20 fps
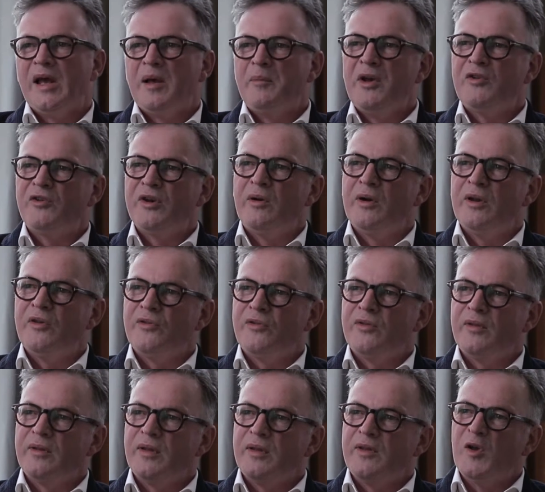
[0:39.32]
A motor neuron
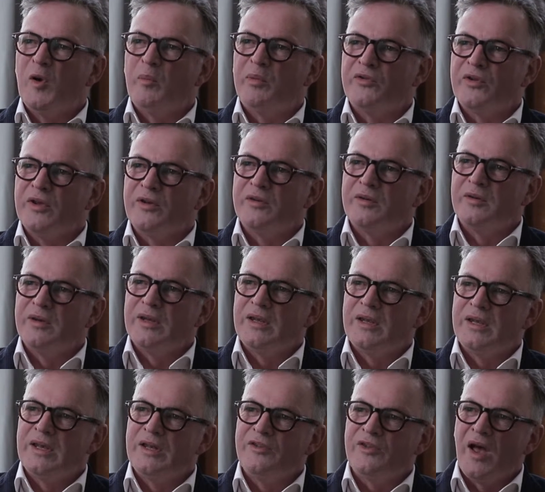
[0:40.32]
is the opposite.
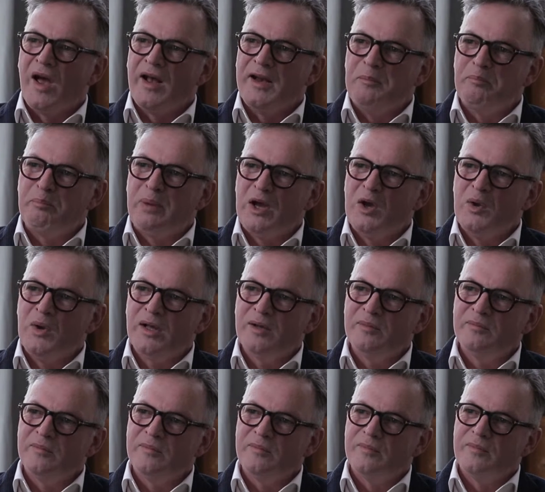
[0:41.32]
It's highly
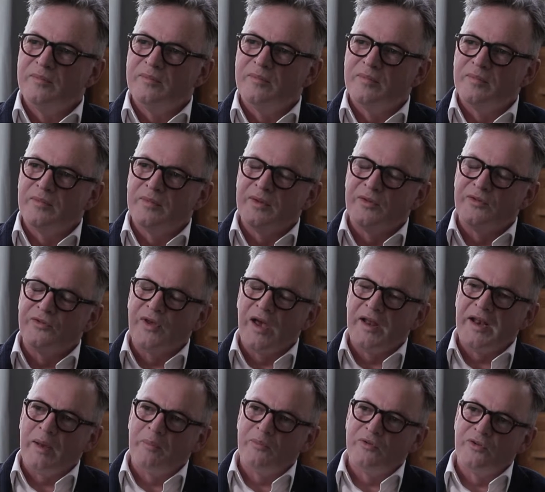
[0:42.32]
polar. The
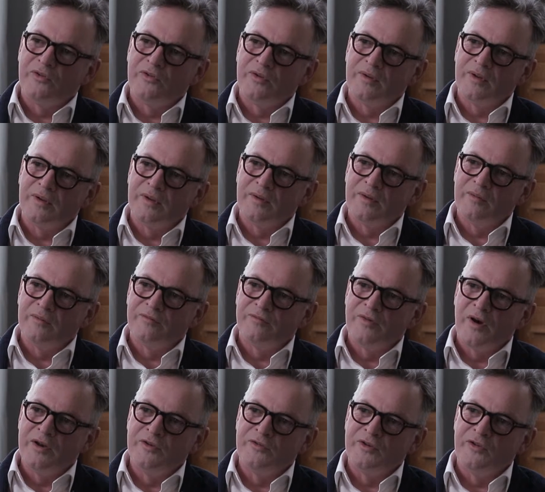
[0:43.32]
synapses are
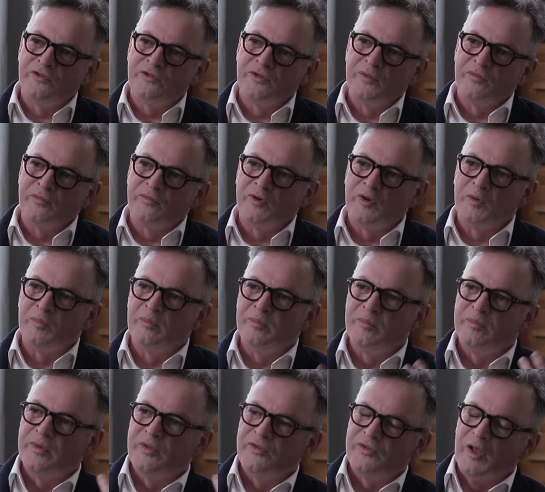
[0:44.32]
very distant
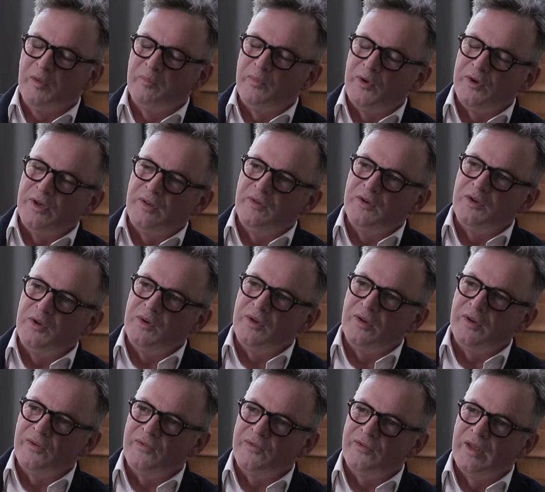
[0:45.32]
from the cell body and the
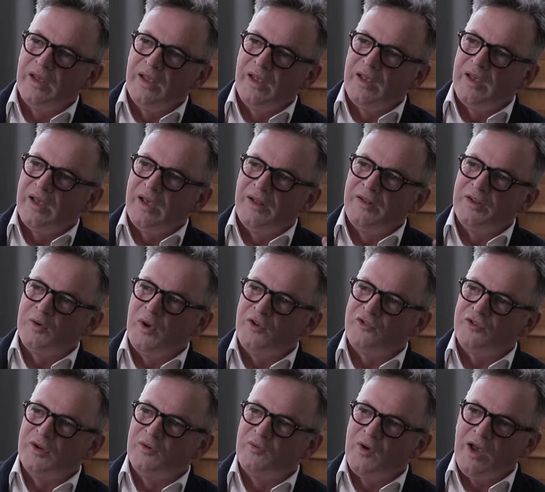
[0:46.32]
nucleus. And the
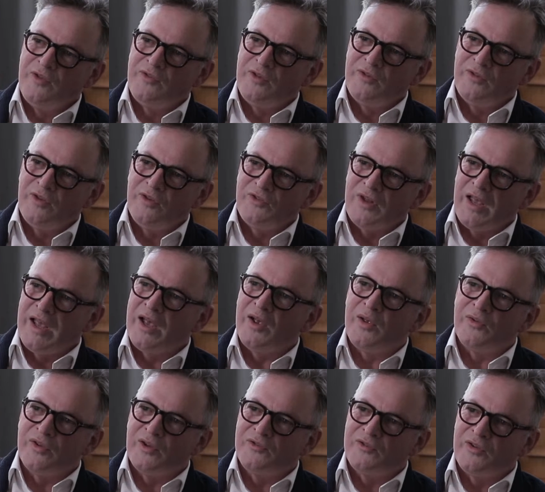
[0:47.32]
question arises as to
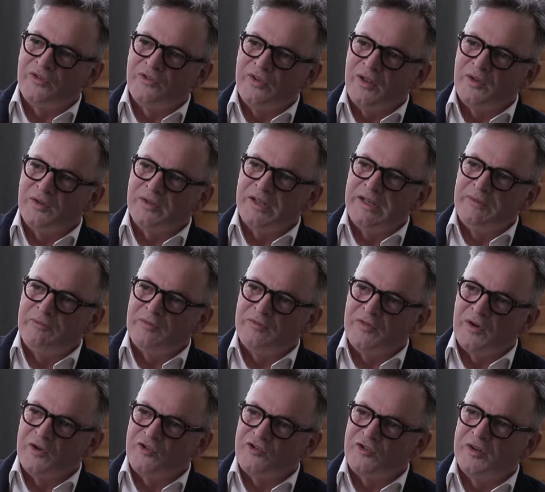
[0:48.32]
how such a cell can even
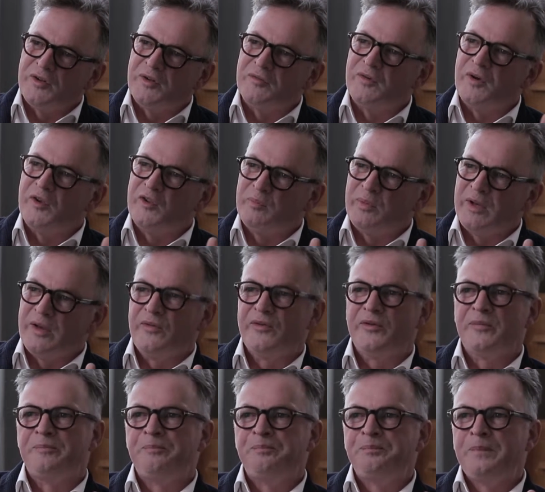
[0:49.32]
function in the first
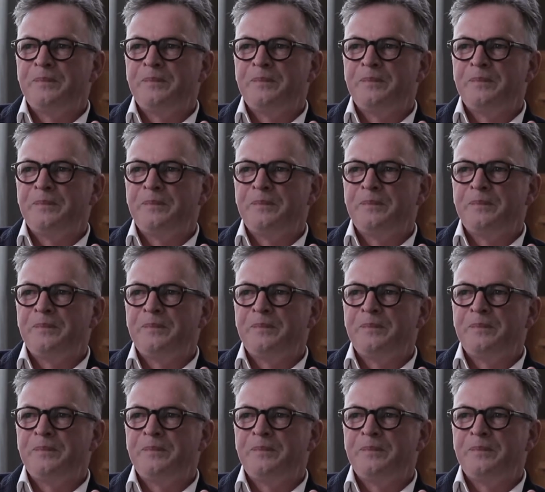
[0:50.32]
place.